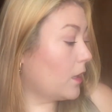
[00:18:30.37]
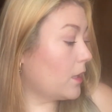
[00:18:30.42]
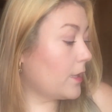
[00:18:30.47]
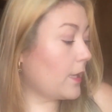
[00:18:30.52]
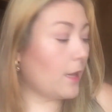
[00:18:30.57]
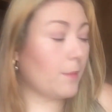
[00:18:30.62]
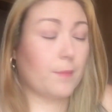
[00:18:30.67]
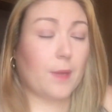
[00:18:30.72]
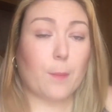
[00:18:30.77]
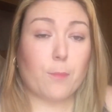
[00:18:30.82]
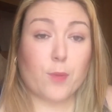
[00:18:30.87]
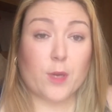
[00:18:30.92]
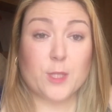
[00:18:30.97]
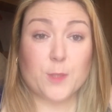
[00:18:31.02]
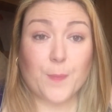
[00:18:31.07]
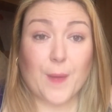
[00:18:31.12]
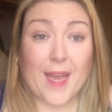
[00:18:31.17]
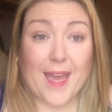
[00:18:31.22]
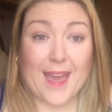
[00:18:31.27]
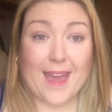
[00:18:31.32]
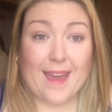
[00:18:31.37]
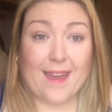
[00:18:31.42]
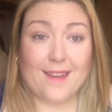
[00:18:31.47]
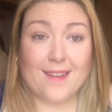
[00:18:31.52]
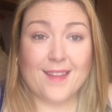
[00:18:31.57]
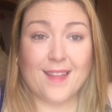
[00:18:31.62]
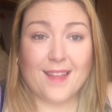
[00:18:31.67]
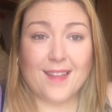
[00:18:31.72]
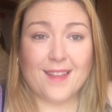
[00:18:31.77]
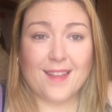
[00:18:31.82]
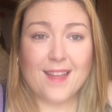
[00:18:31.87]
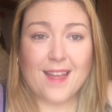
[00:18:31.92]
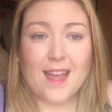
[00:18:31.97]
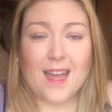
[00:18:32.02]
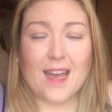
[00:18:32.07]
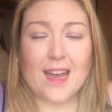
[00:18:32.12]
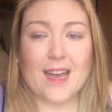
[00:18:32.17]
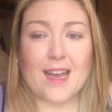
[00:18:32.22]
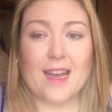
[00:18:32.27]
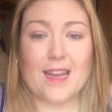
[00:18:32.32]
yeah, brush my hair
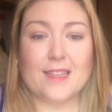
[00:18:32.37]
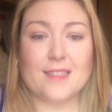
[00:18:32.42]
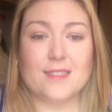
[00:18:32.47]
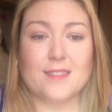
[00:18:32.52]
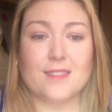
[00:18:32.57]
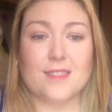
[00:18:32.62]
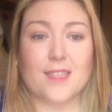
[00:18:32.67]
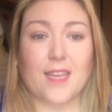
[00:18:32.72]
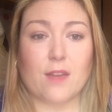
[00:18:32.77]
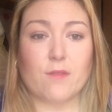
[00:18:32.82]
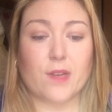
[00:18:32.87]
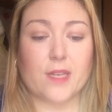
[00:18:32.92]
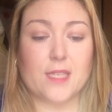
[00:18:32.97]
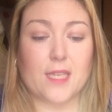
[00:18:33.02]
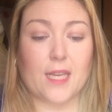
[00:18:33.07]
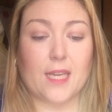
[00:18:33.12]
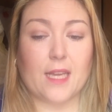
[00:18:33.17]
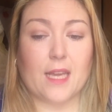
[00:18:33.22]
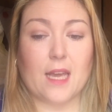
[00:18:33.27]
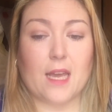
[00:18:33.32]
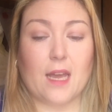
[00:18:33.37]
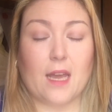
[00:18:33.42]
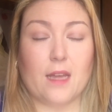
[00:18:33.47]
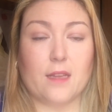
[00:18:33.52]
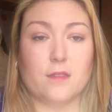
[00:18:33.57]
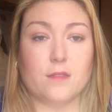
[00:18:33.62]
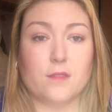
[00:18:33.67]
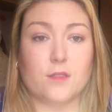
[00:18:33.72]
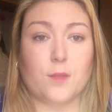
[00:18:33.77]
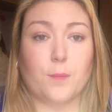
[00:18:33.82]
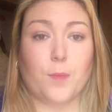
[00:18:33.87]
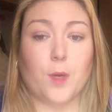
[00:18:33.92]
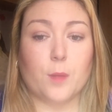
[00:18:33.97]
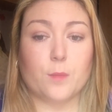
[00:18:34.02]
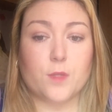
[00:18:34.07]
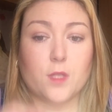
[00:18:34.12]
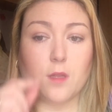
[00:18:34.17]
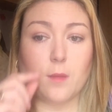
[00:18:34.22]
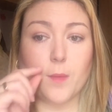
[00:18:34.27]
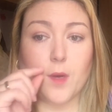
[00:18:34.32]
and get ready and
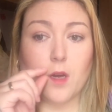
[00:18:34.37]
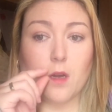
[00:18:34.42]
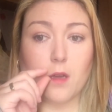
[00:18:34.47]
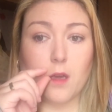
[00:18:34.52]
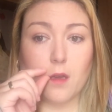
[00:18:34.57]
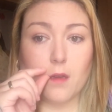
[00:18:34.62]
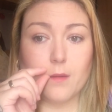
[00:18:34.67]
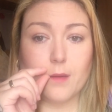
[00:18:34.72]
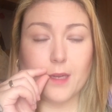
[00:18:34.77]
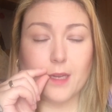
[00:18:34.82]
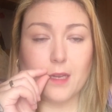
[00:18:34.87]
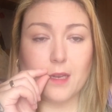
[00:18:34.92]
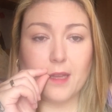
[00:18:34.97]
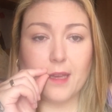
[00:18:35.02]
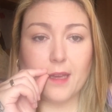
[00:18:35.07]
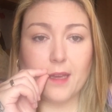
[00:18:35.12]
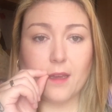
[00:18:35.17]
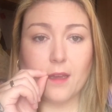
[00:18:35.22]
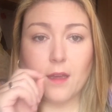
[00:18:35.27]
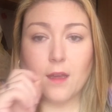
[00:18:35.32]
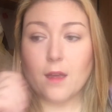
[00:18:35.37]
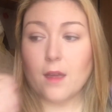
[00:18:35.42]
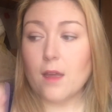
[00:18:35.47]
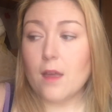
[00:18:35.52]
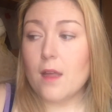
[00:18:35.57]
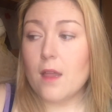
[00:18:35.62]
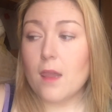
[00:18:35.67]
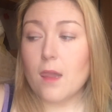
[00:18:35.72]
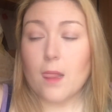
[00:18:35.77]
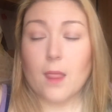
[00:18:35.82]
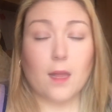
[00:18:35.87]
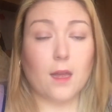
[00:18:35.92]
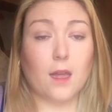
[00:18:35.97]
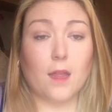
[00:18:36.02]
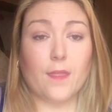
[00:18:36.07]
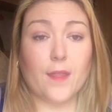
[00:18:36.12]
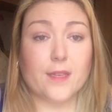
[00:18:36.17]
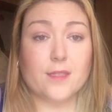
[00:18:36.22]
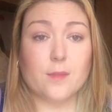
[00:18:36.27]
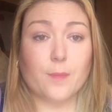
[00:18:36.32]
pop to the market quickly,
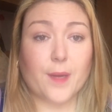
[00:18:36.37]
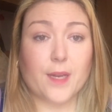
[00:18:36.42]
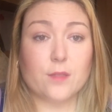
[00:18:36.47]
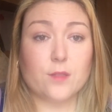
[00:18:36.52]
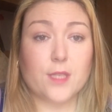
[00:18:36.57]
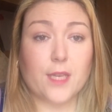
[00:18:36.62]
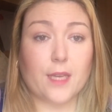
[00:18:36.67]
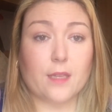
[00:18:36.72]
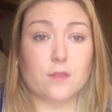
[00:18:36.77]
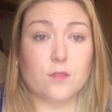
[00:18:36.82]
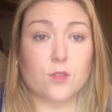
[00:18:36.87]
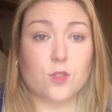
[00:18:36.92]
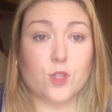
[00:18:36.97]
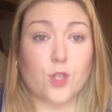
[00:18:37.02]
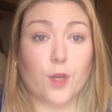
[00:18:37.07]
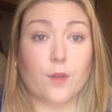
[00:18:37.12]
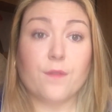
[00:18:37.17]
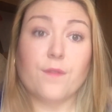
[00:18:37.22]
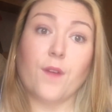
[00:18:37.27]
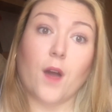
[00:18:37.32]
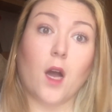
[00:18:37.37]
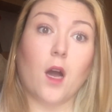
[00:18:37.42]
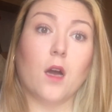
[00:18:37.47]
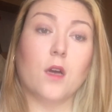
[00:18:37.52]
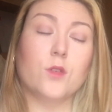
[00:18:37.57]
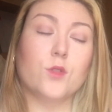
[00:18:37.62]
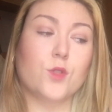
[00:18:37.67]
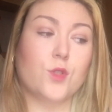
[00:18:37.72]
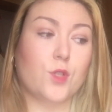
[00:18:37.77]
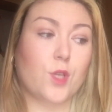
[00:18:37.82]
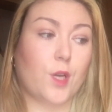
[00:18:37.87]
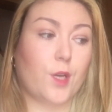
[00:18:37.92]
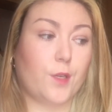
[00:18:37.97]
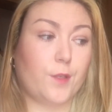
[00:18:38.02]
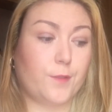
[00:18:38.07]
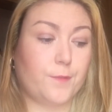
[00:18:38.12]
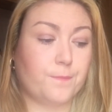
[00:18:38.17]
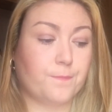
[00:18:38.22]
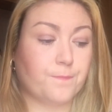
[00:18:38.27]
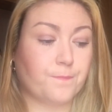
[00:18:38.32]
and that's about it so far.
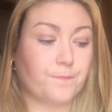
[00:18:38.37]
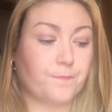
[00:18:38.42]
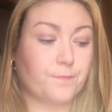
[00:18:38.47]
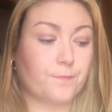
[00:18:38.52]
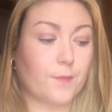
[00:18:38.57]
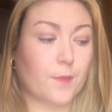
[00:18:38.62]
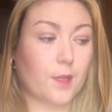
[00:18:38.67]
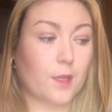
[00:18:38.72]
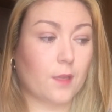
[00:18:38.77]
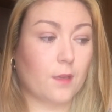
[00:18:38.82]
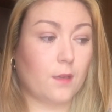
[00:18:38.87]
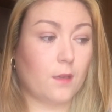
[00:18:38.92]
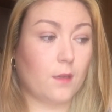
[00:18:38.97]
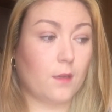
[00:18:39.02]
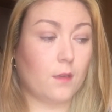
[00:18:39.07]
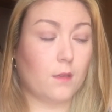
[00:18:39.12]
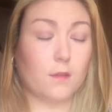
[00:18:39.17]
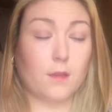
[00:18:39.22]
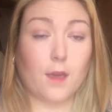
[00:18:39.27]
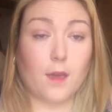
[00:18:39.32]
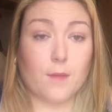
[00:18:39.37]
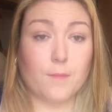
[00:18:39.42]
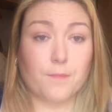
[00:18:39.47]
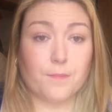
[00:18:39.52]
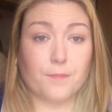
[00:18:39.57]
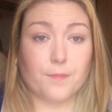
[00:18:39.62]
So yeah,